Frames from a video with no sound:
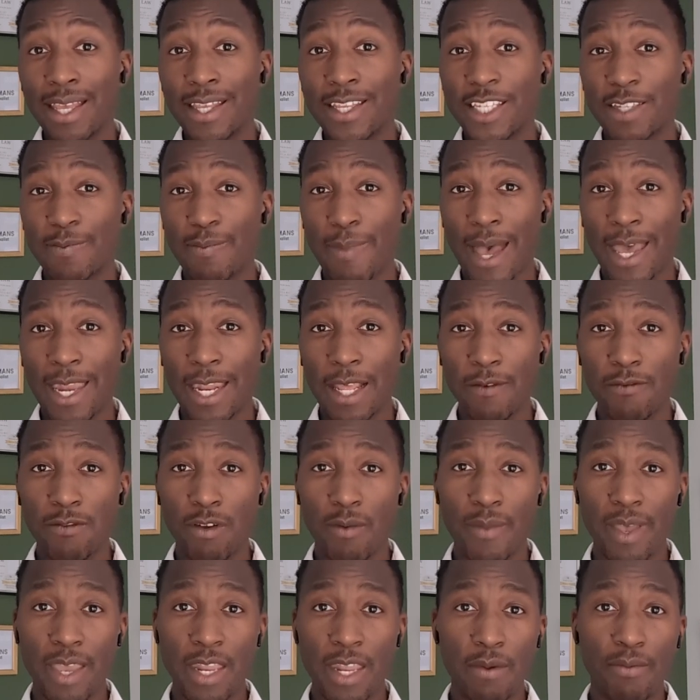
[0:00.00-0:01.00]
spanning
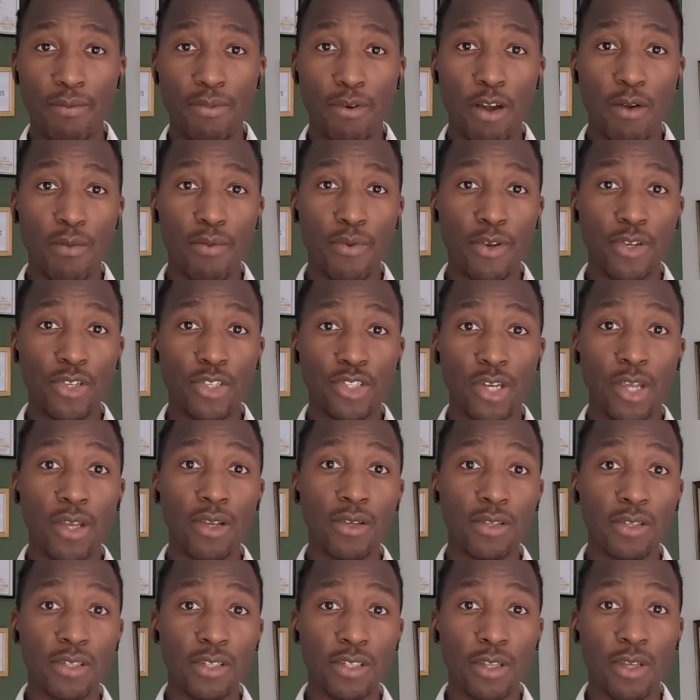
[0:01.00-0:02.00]
from inappropriate
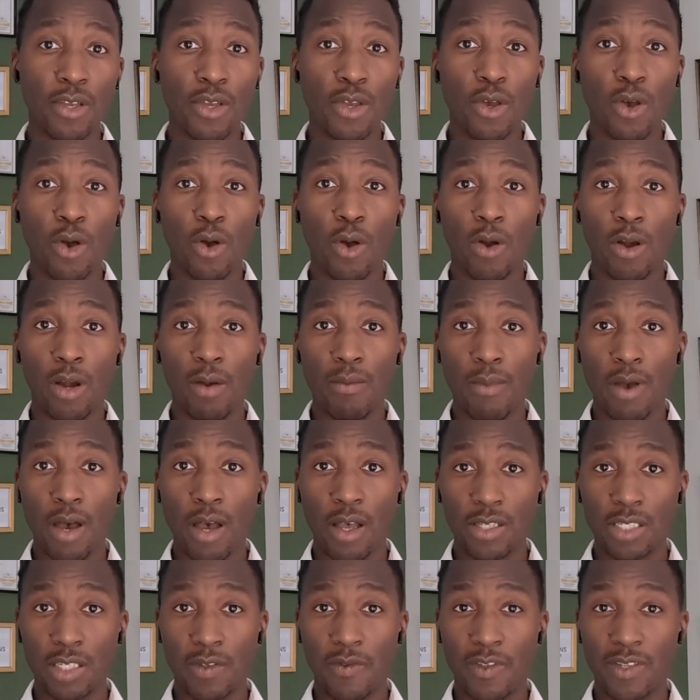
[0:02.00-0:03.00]
jokes or
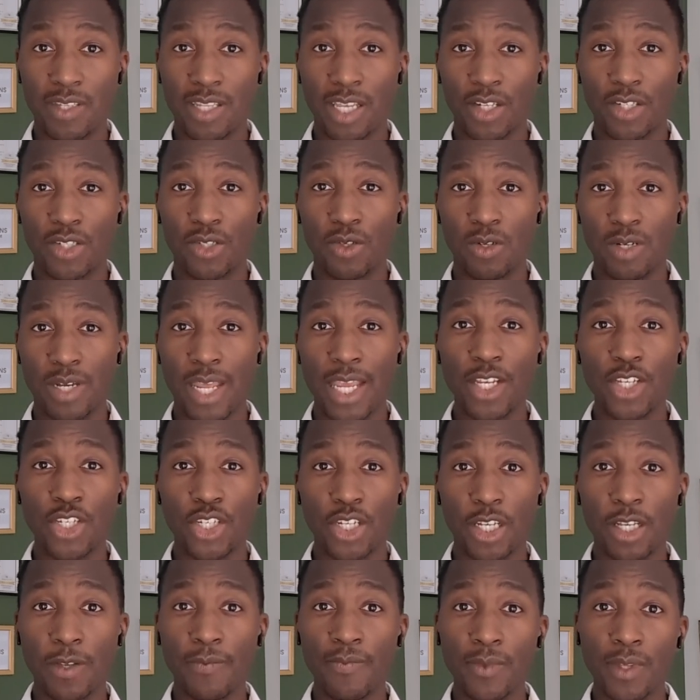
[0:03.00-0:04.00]
remarks of a sexual
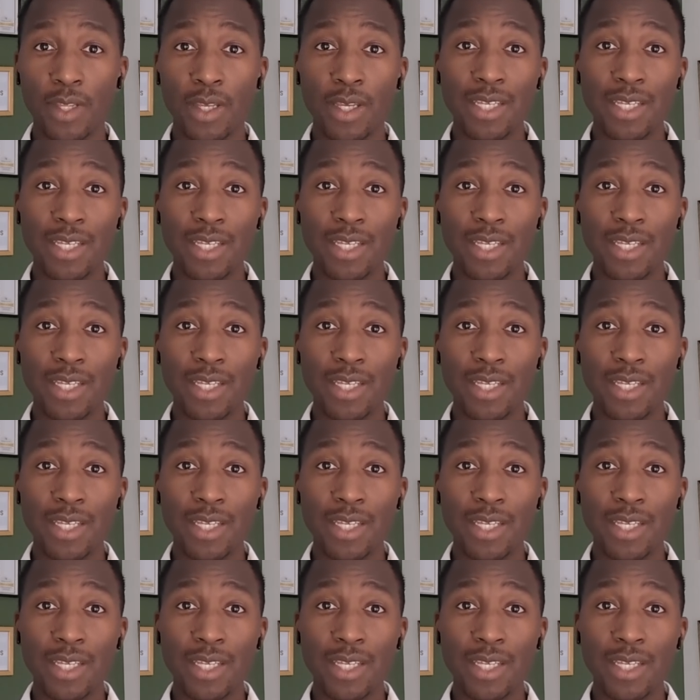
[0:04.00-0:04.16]
nature